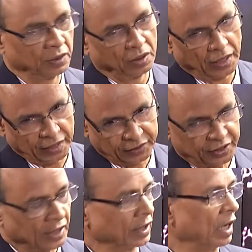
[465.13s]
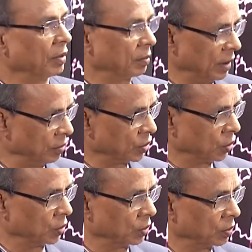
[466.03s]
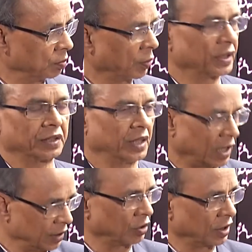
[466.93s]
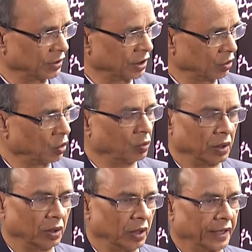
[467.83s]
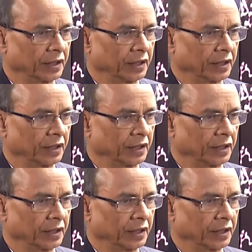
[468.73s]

and she can have her baby too, provided the other organs are normal, like